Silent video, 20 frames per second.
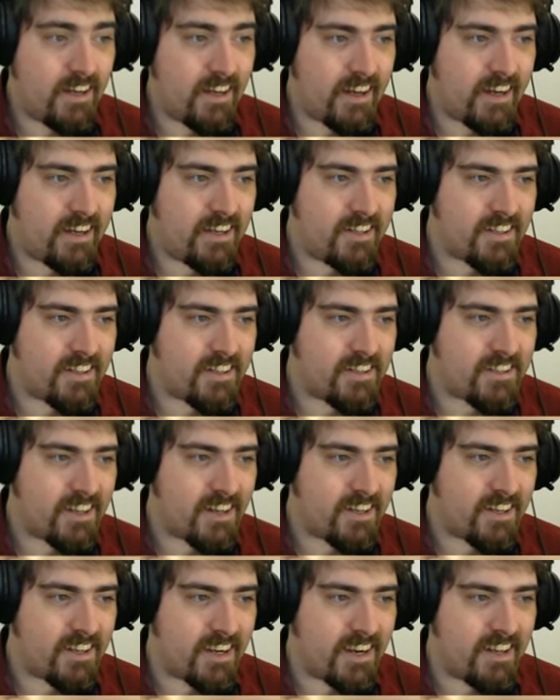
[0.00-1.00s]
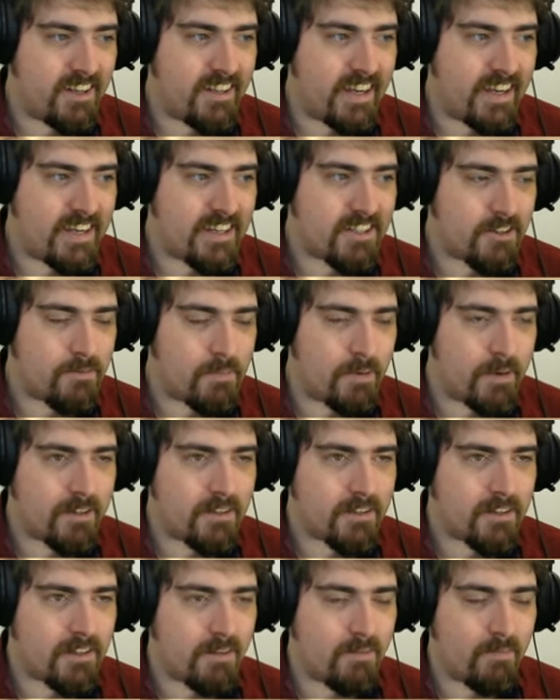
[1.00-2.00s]
A J starting a laser,
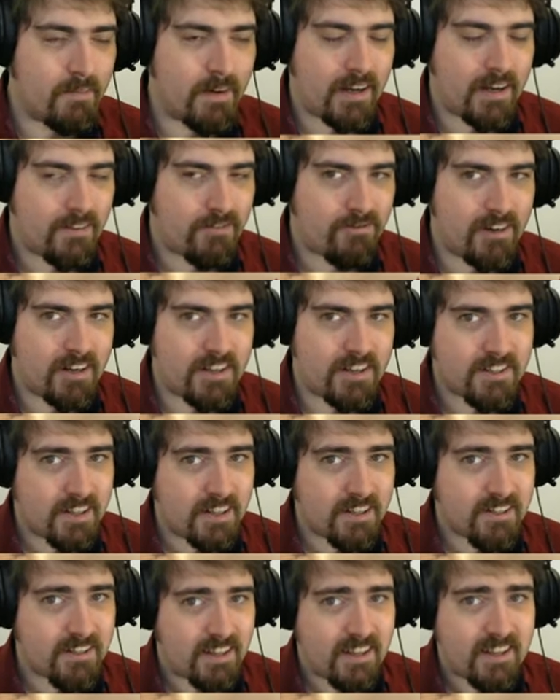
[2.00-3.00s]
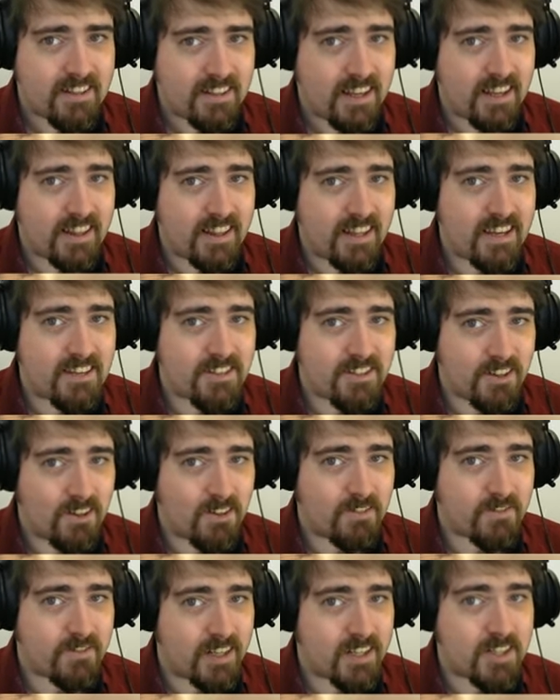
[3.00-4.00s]
but my friends, this is a laser
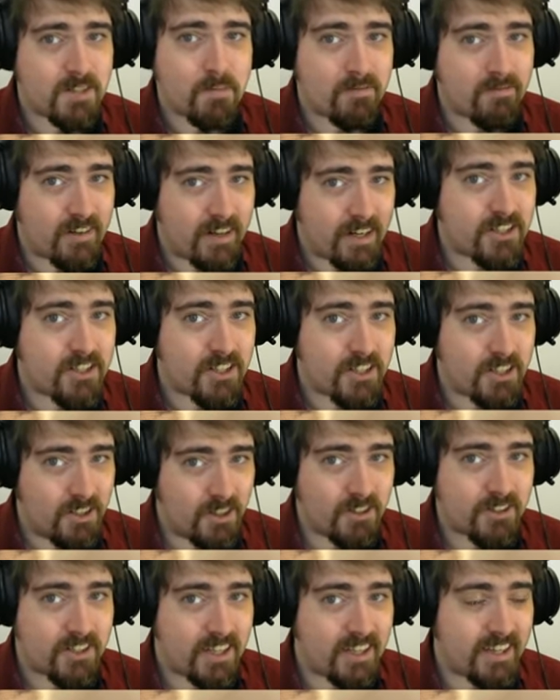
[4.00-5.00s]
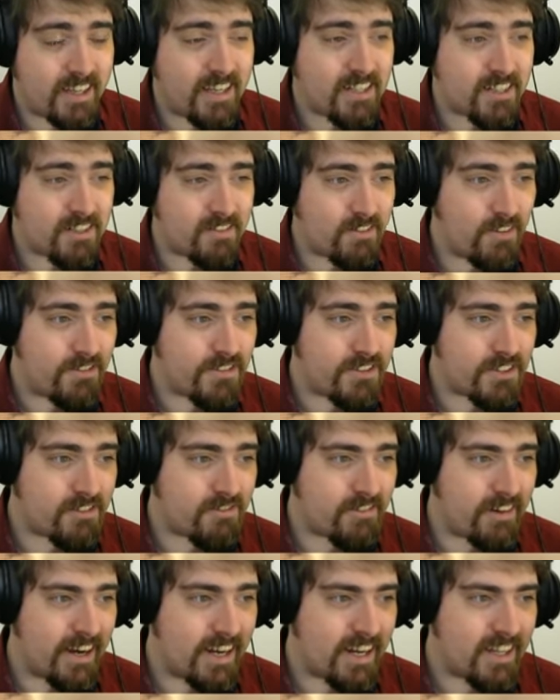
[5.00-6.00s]
of desperation, not a laser of
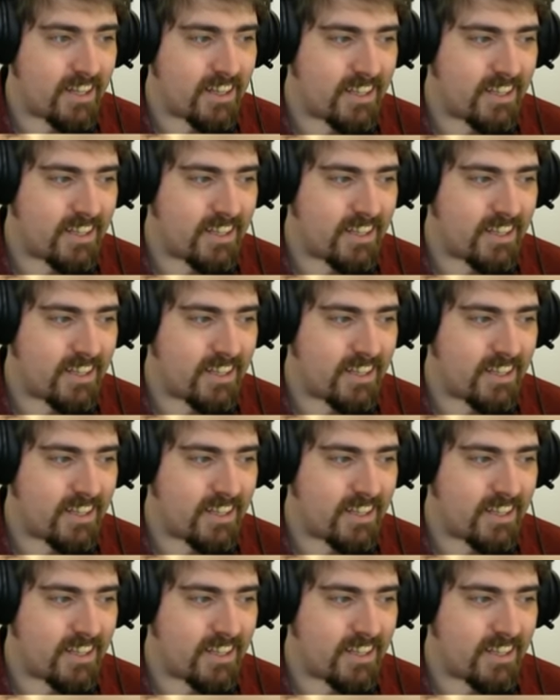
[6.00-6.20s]
strength.